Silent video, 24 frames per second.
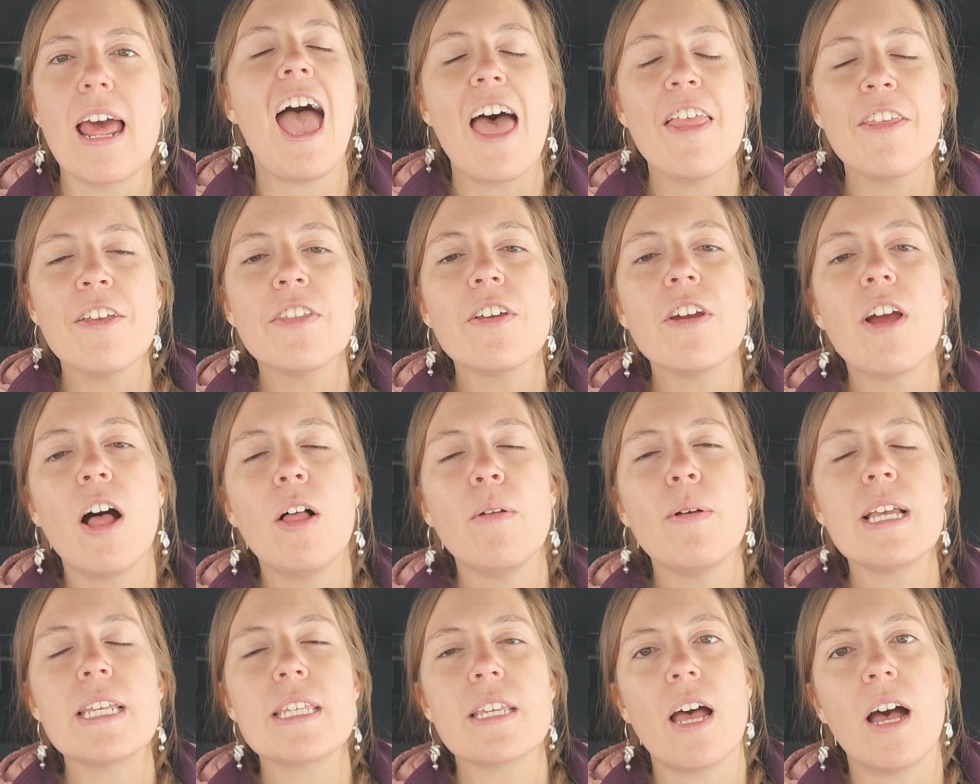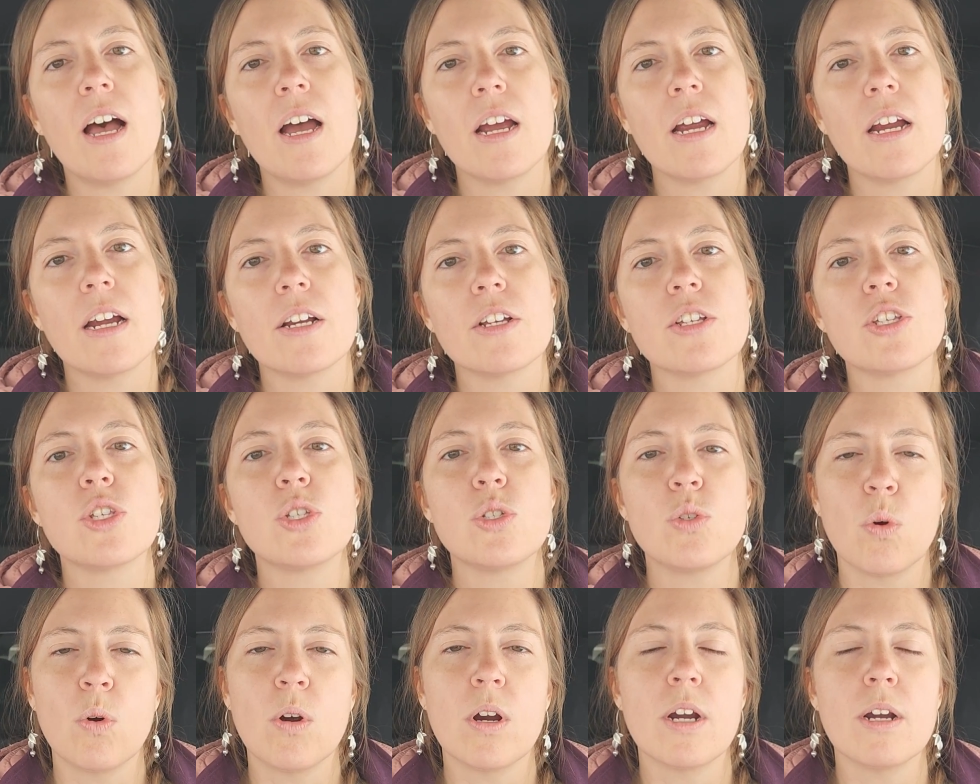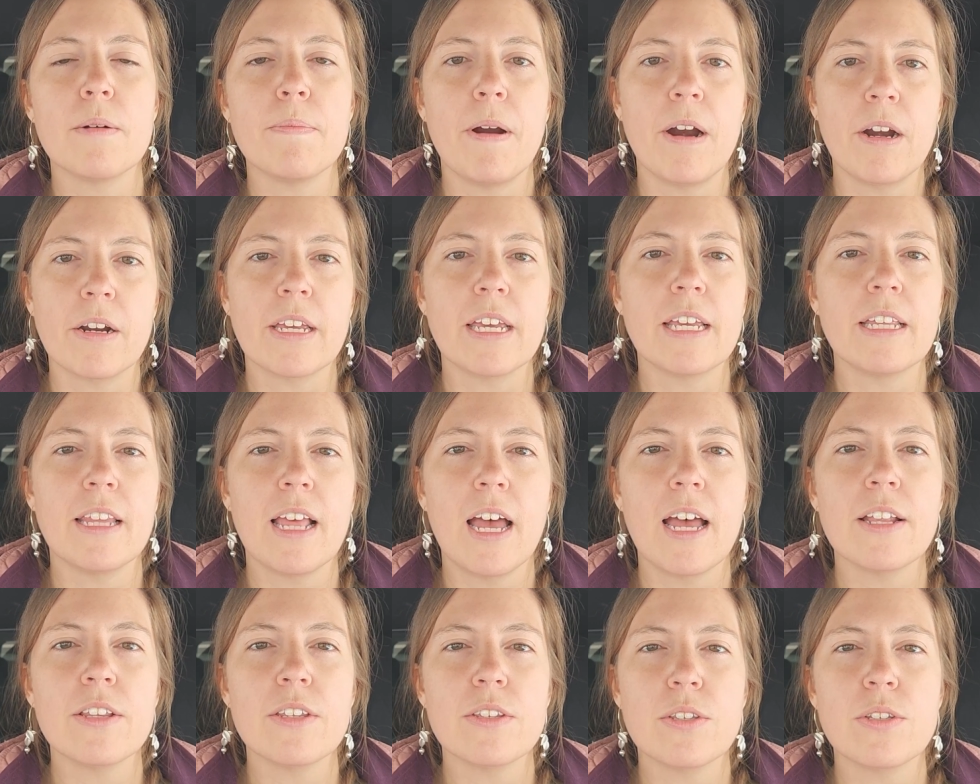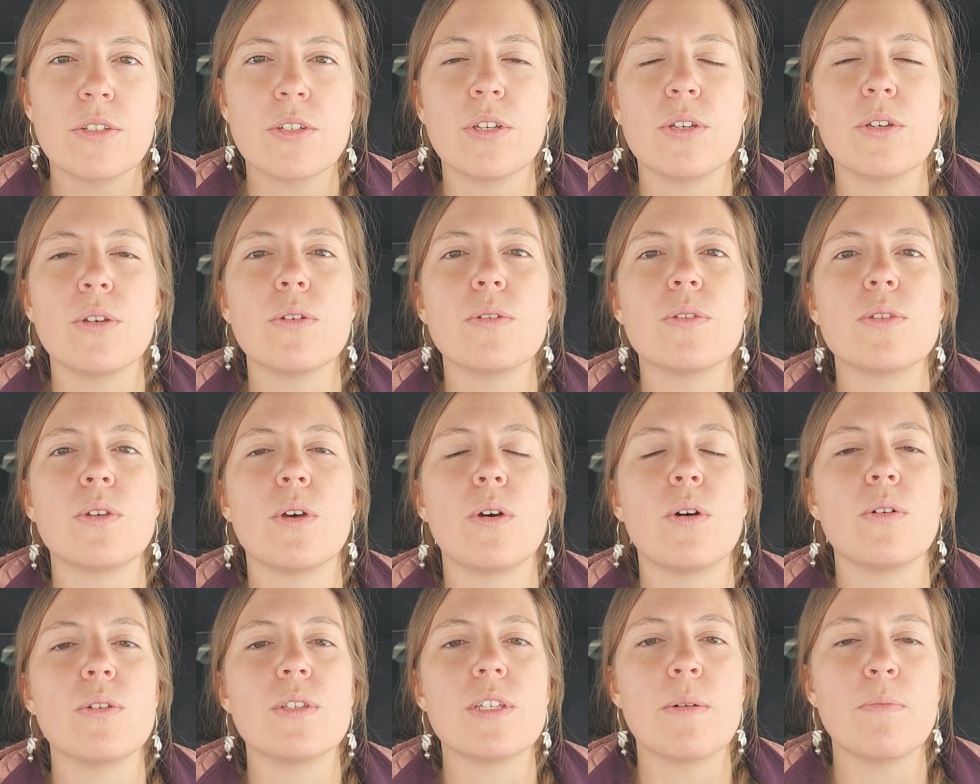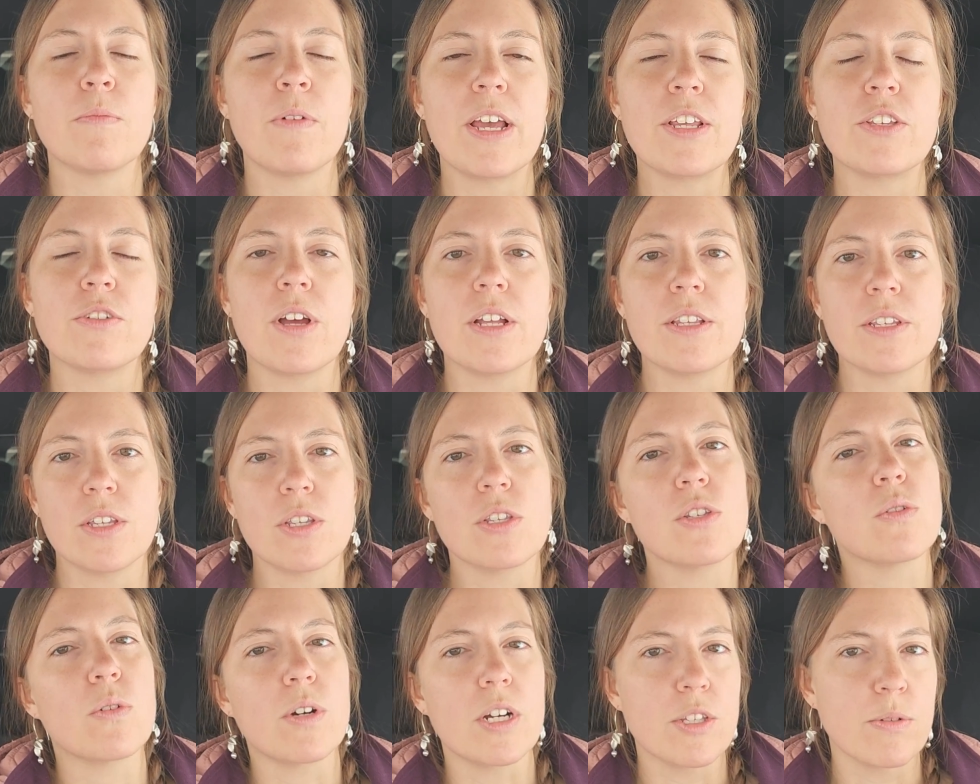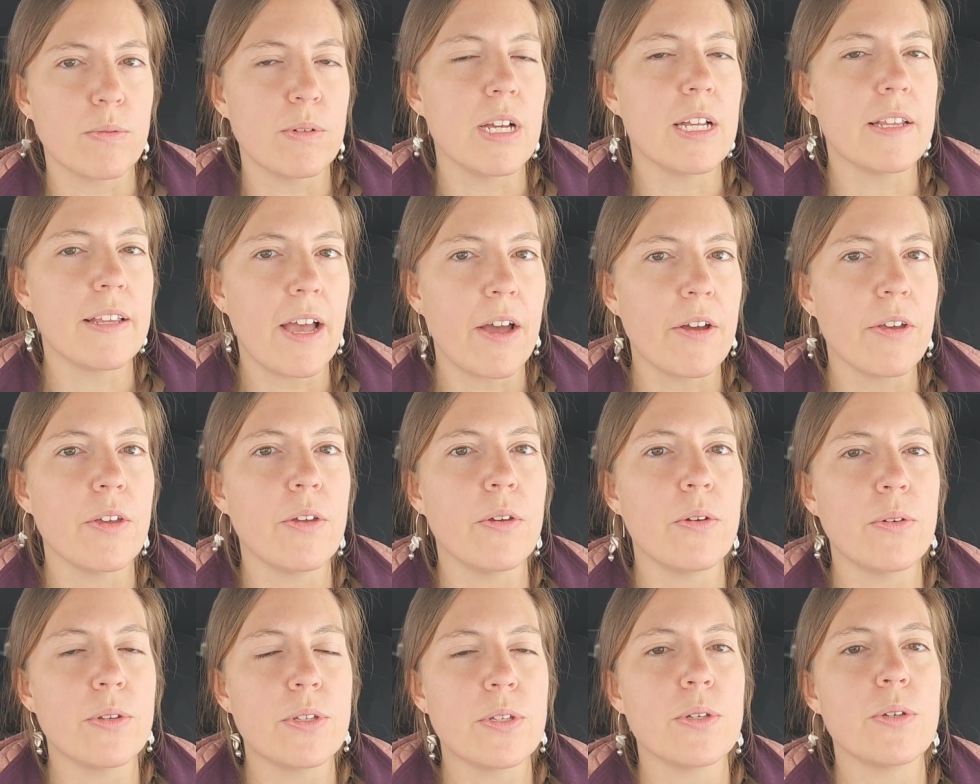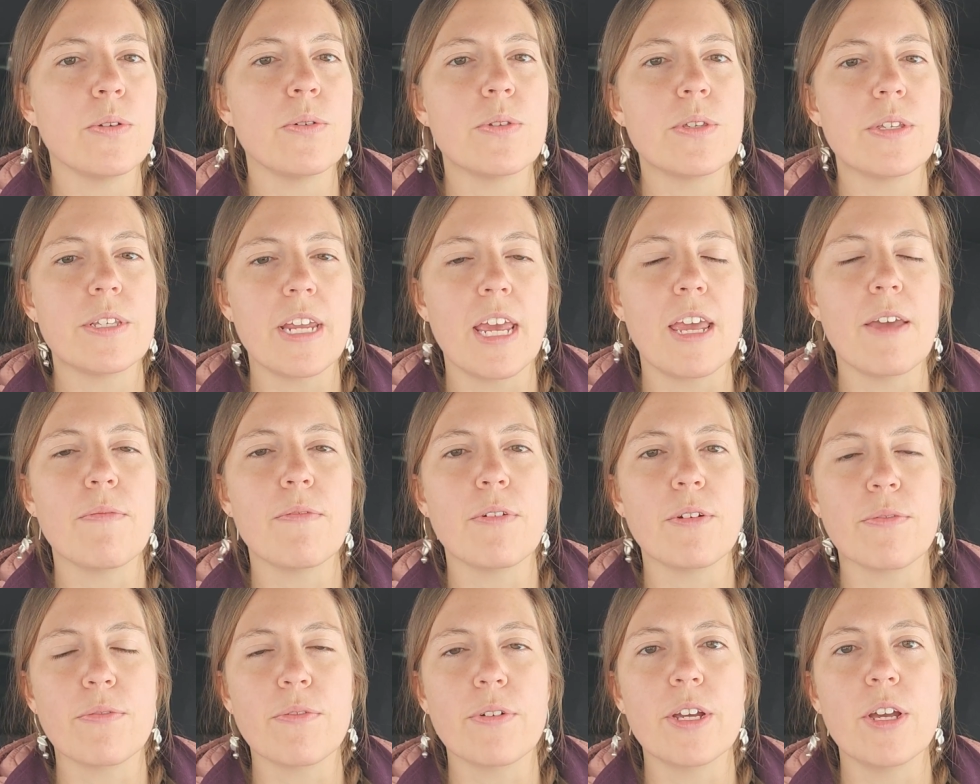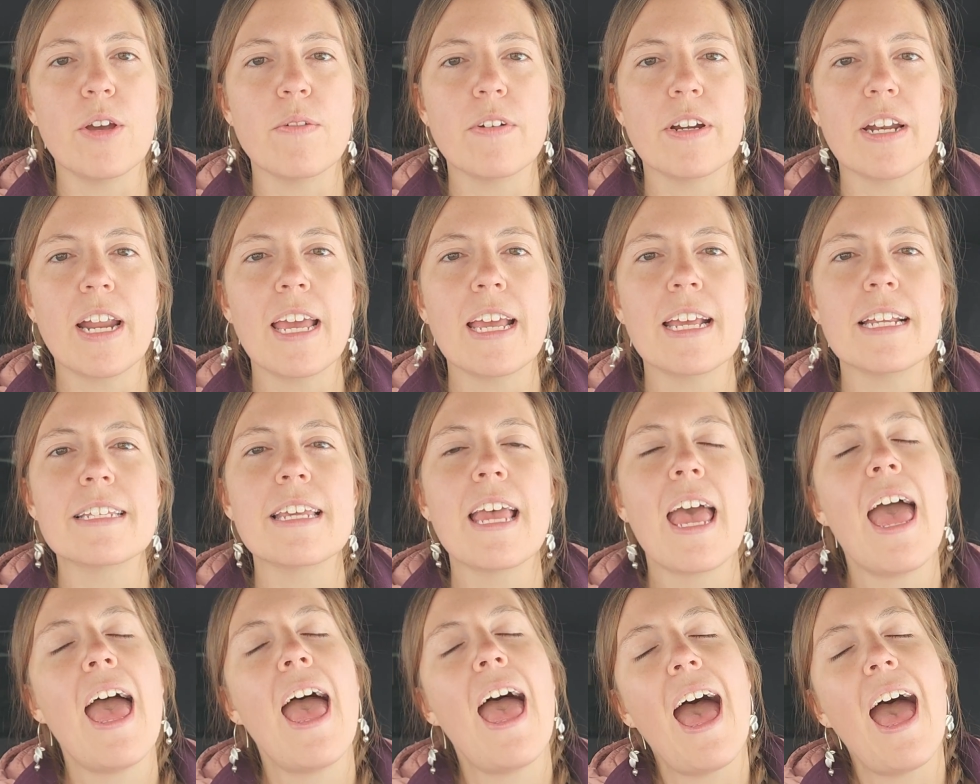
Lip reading: And then there always are store parking lots too. So some restaurants and stores will allow you to stay for free overnight.